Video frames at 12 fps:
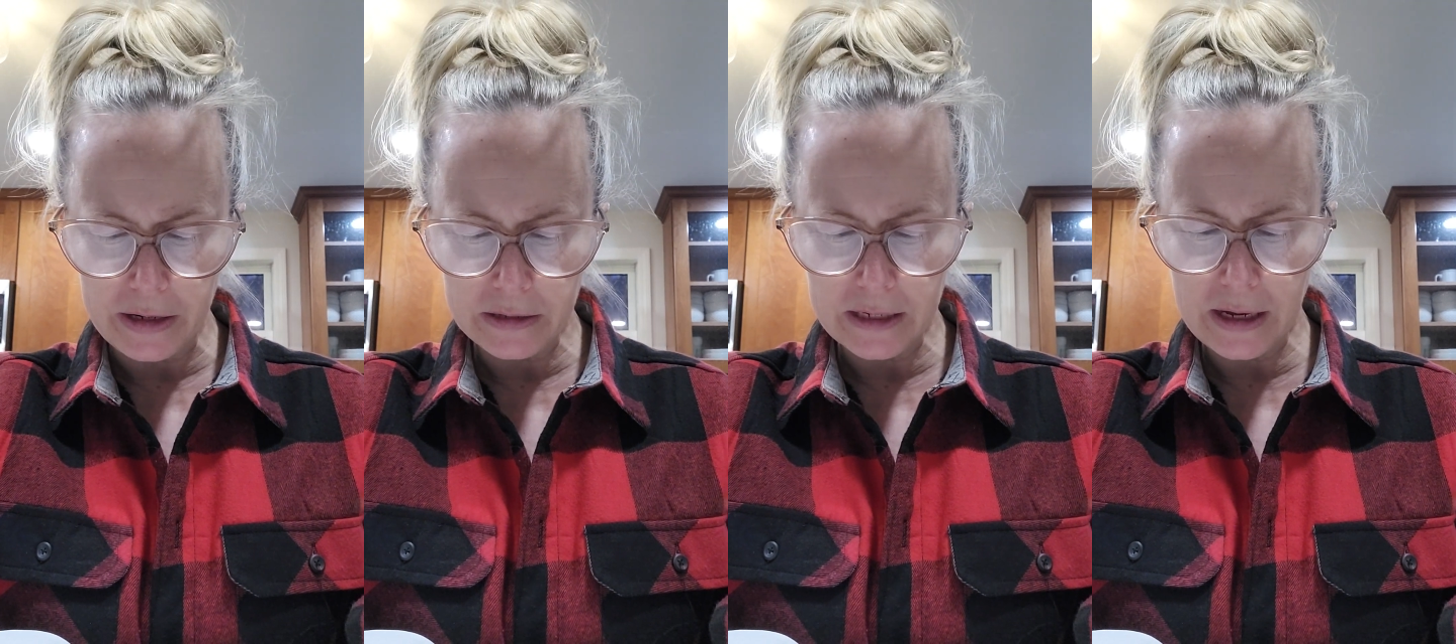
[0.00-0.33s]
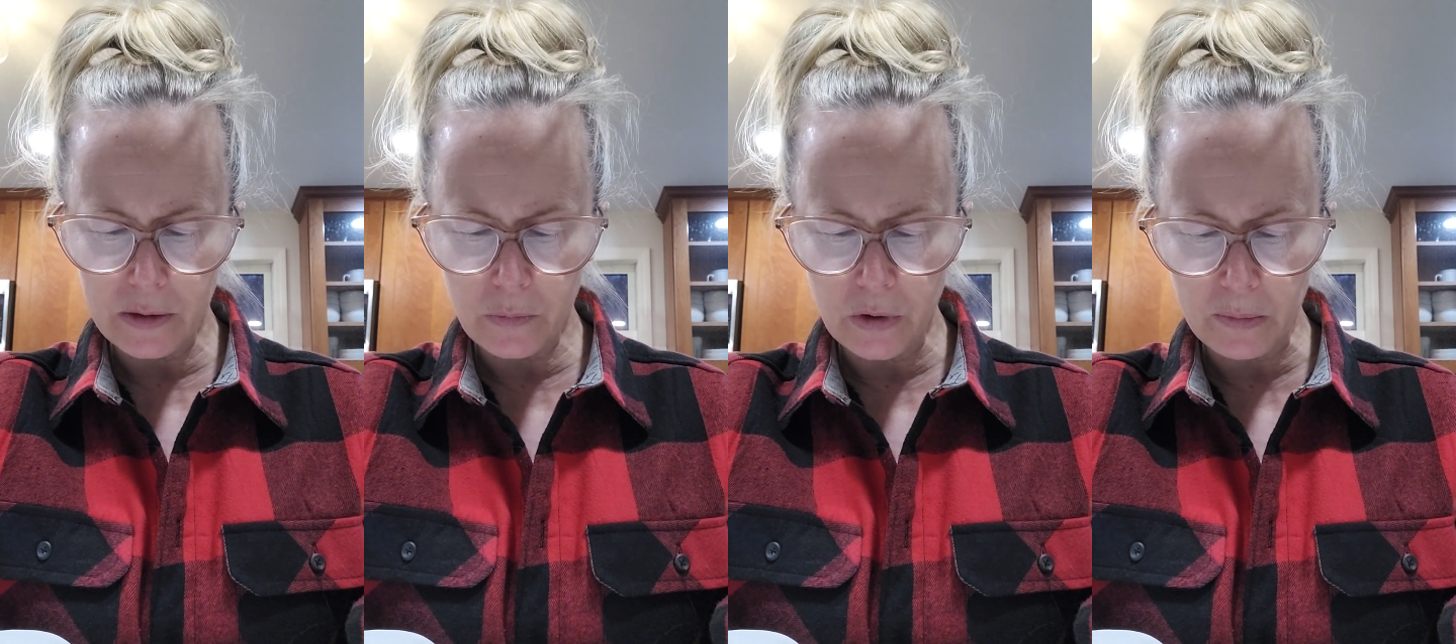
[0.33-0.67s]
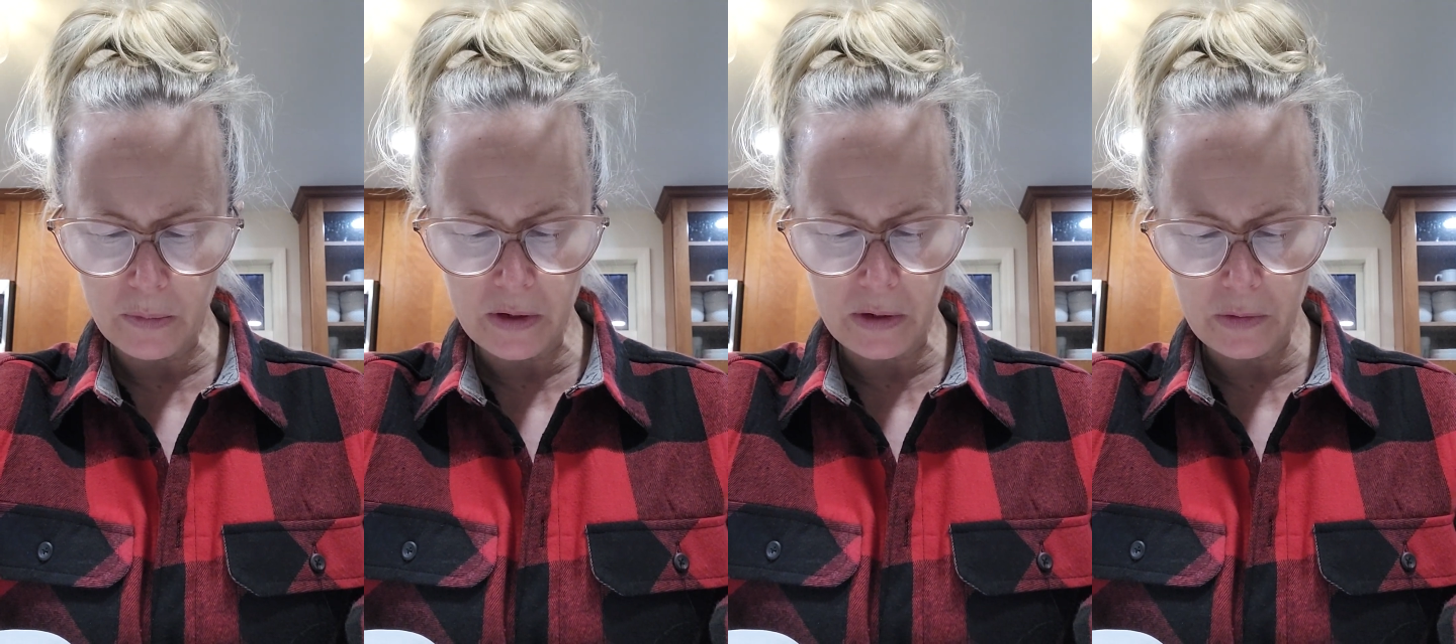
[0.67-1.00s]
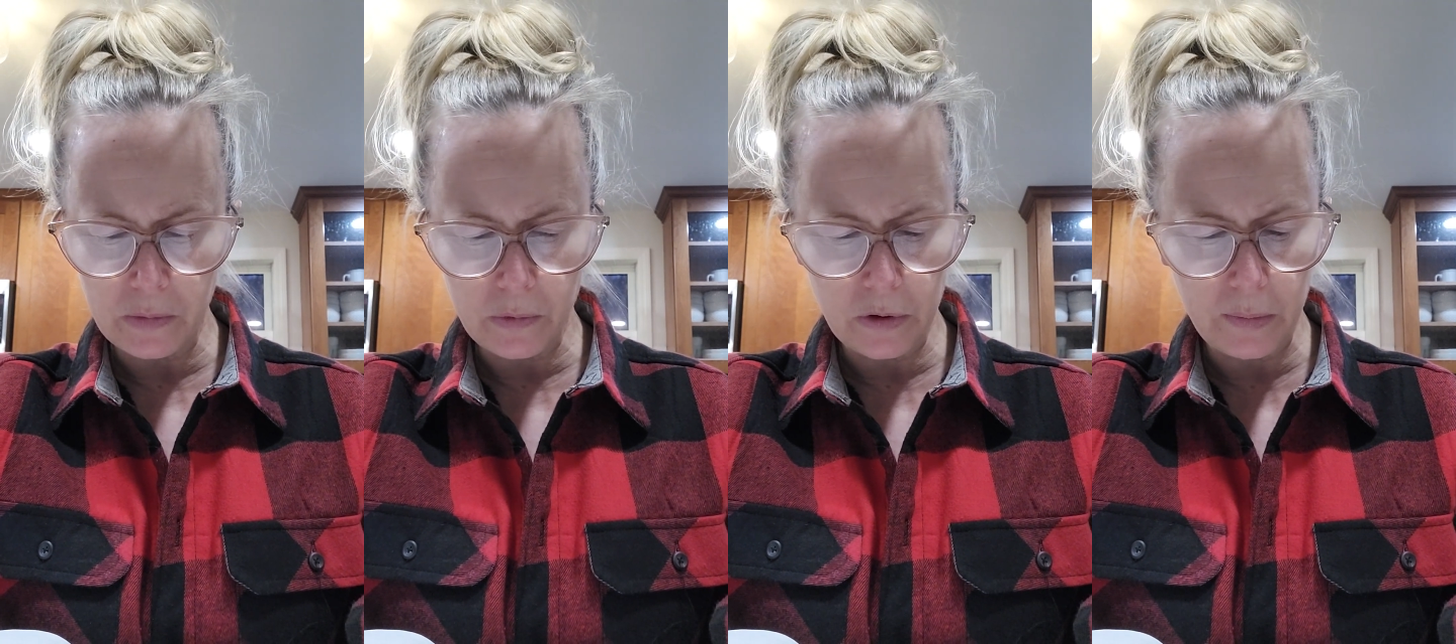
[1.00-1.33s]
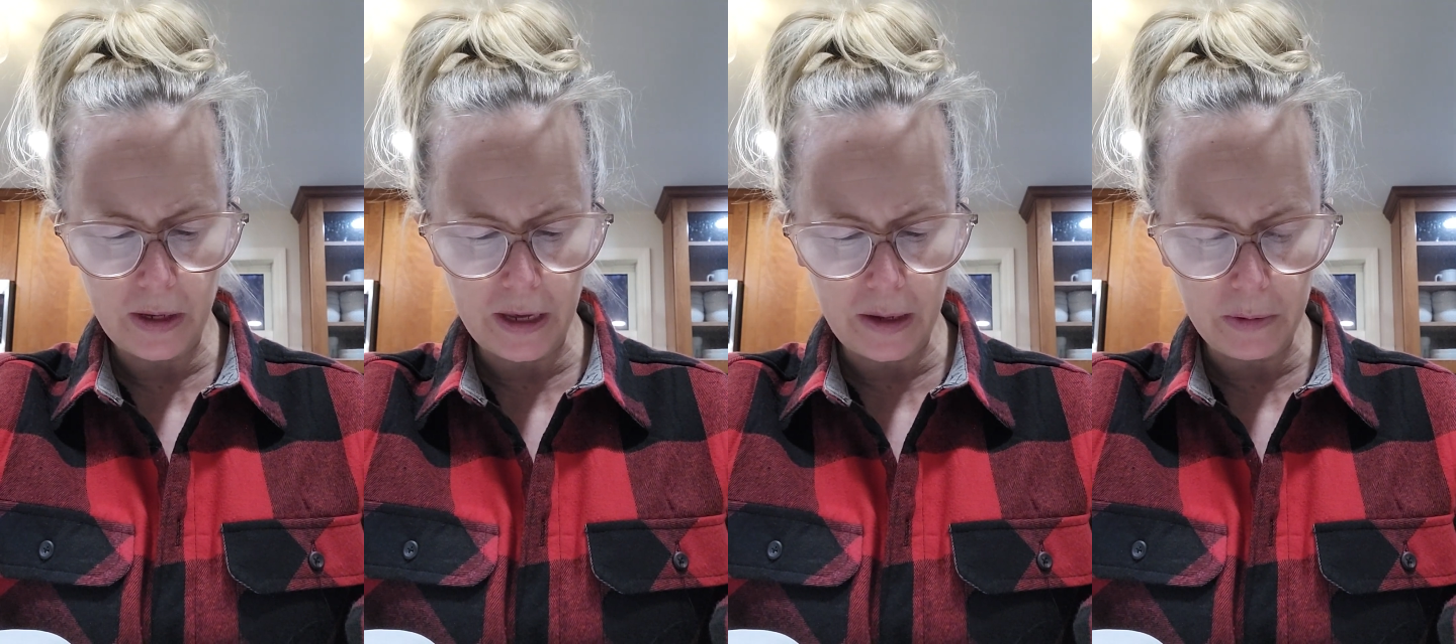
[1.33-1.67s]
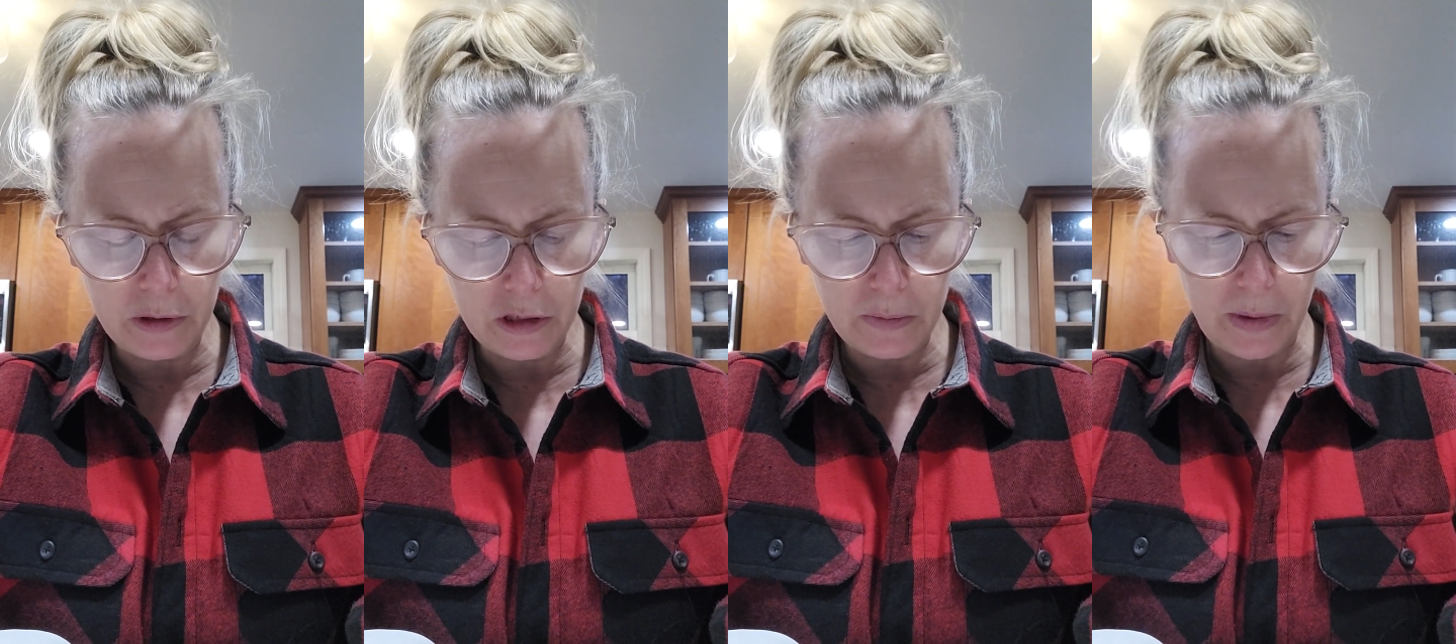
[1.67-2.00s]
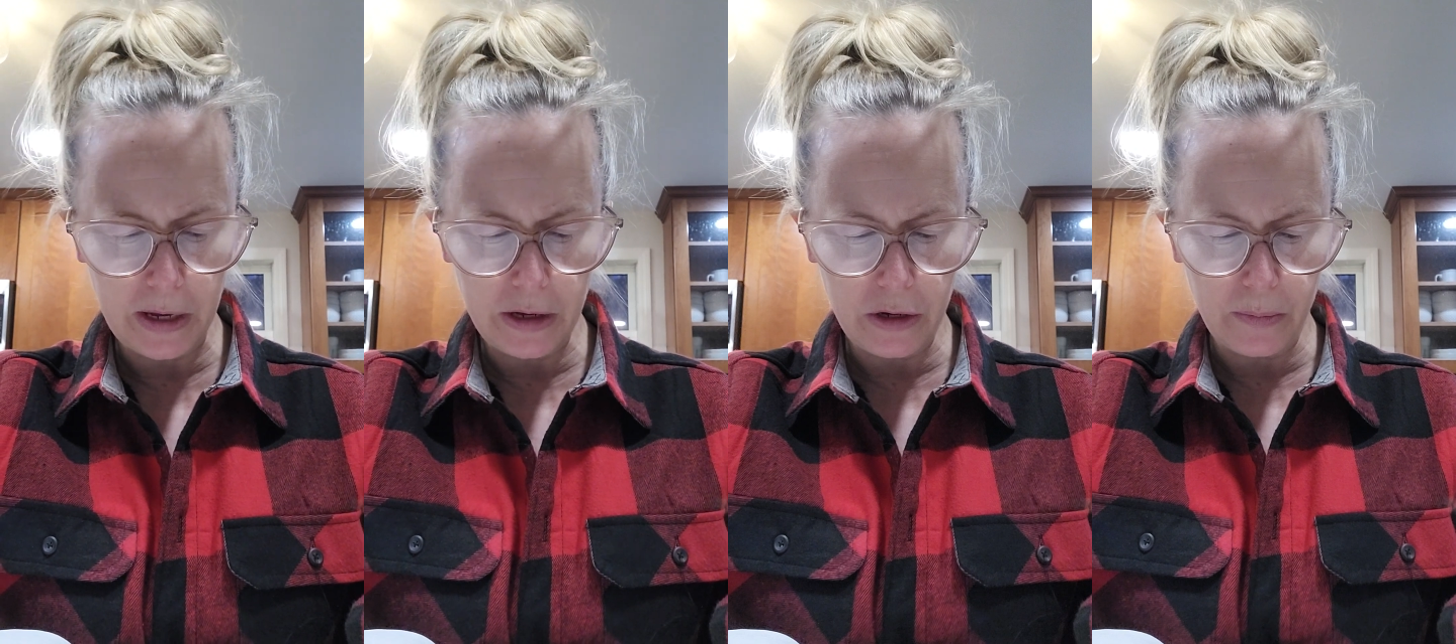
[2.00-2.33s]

10 women will be able to bake